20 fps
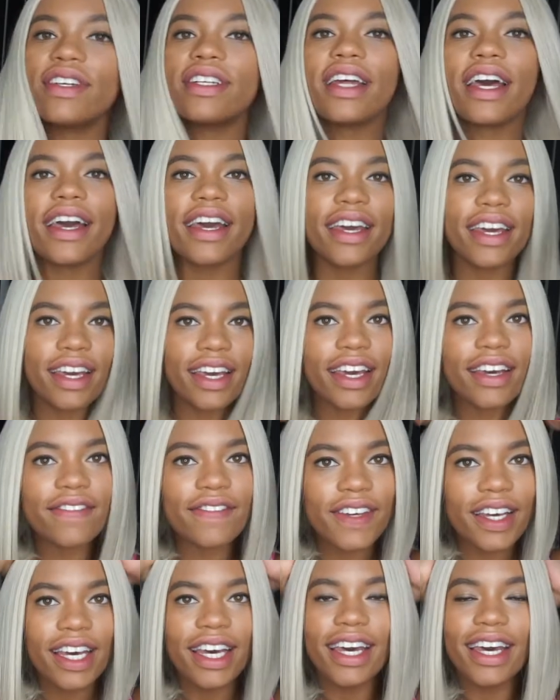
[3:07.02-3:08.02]
day.
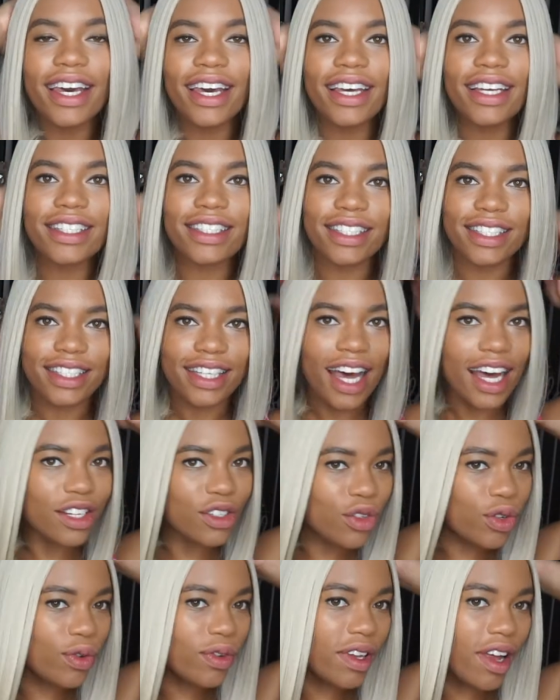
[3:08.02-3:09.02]
It's not
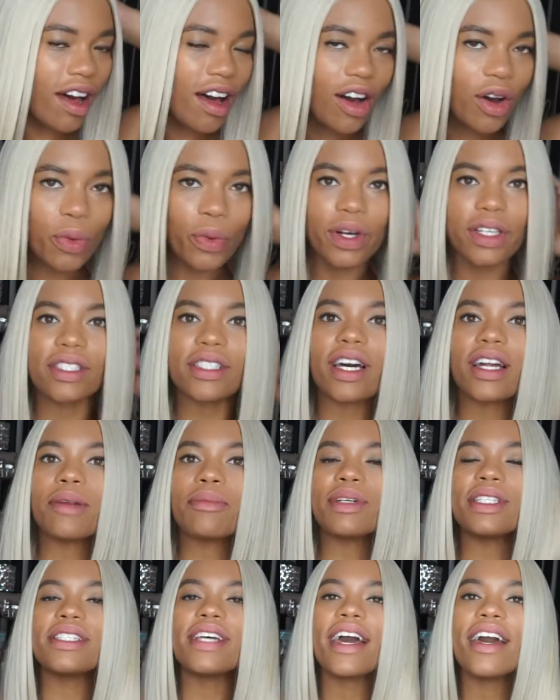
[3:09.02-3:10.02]
too long where it's gonna
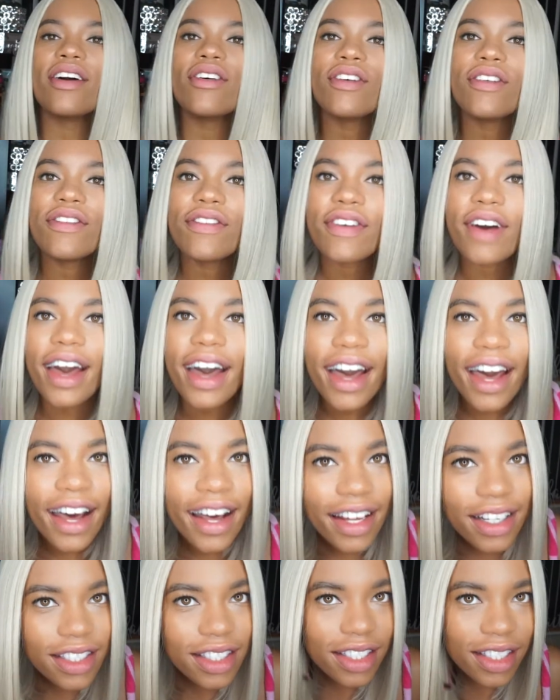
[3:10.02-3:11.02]
be tangled
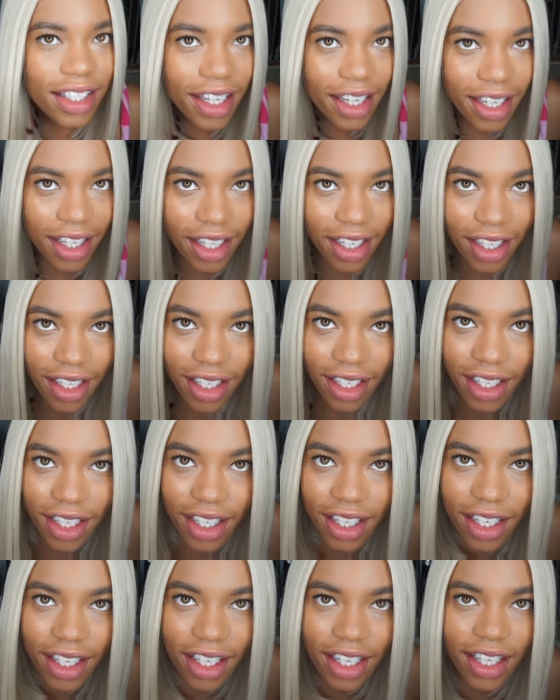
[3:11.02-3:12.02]
fast, and
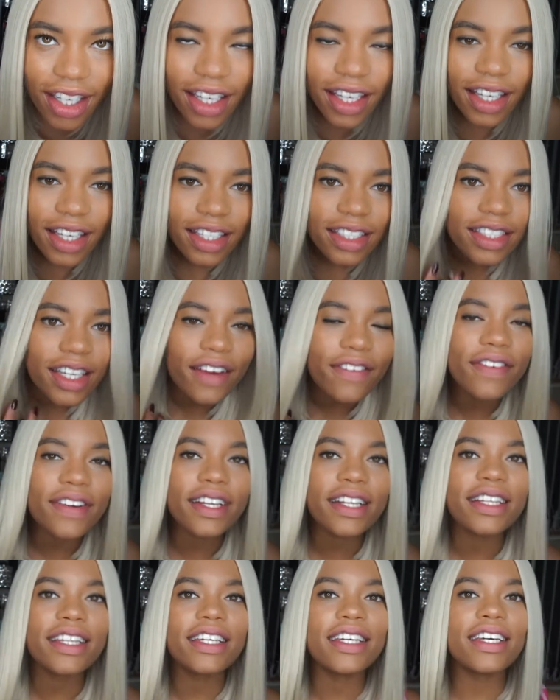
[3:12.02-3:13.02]
it
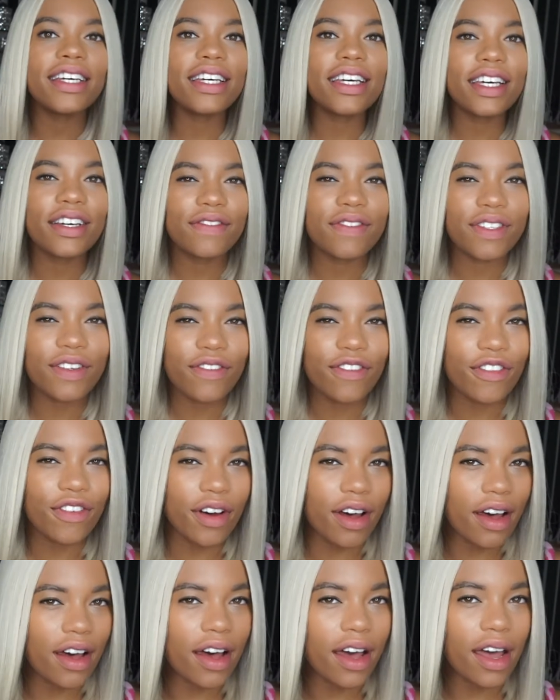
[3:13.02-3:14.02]
definitely gives a
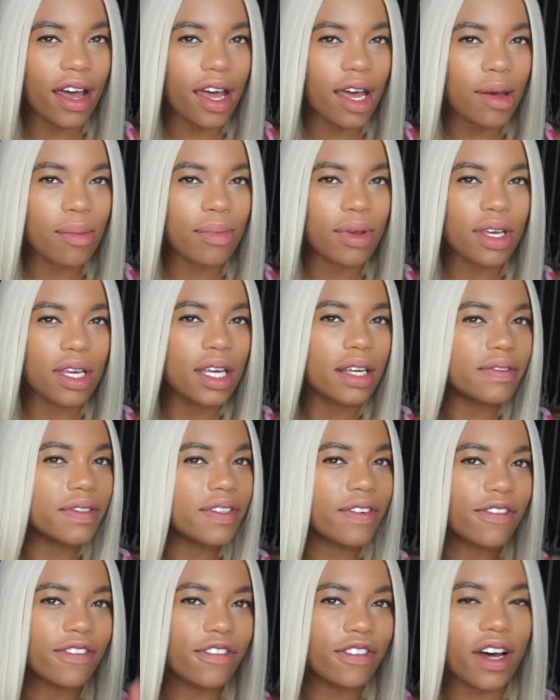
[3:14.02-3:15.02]
vibe. It gives
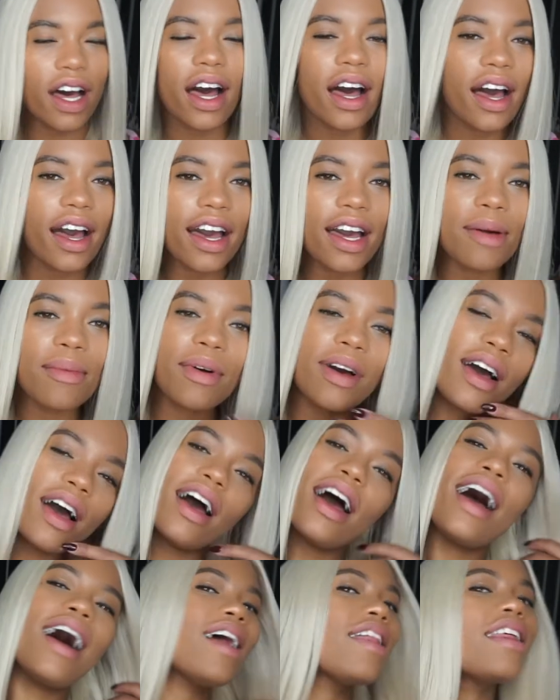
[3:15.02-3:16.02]
a vibe.
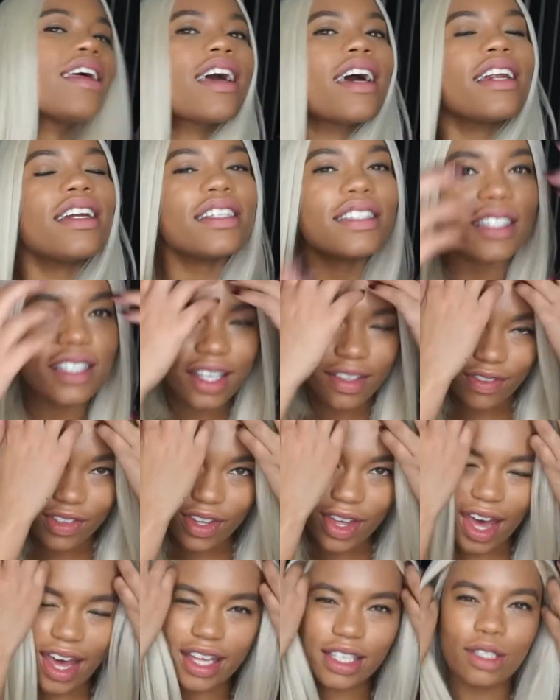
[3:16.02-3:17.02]
I think I need to give you
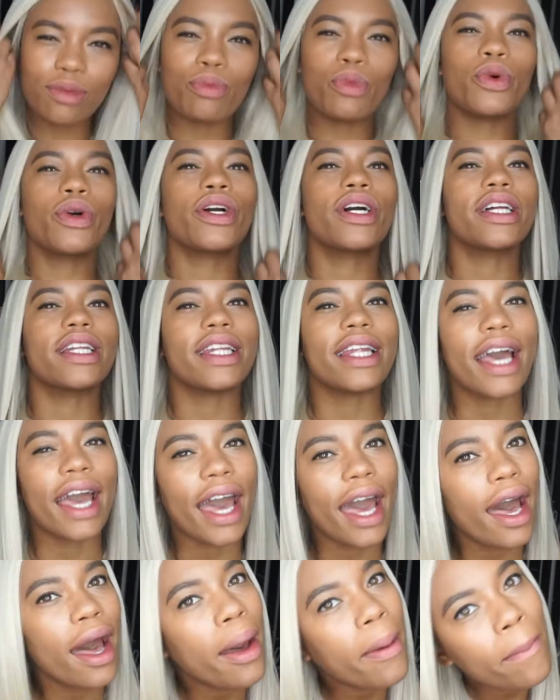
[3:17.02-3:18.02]
guys more
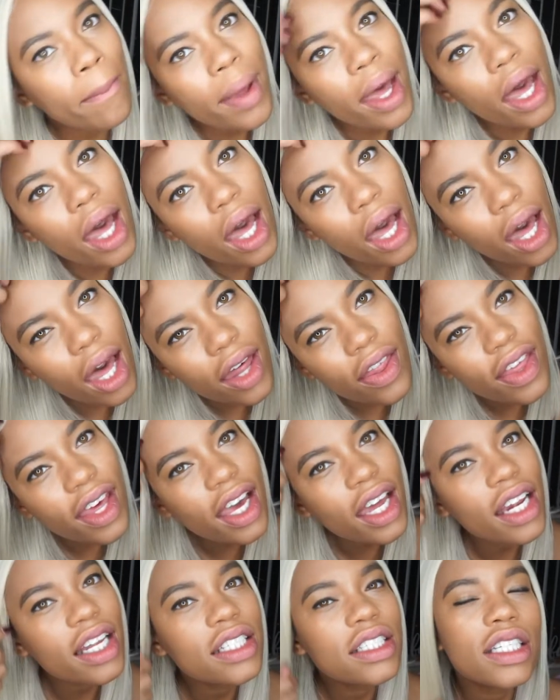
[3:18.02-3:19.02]
glam. I think
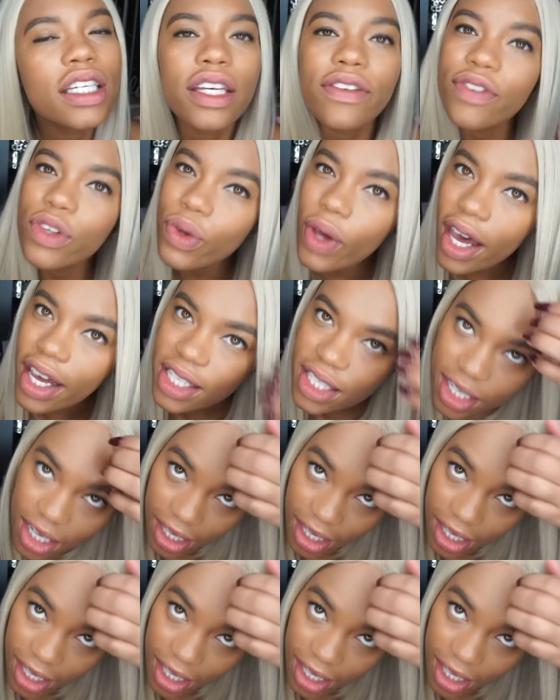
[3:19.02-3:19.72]
I need to give you guys a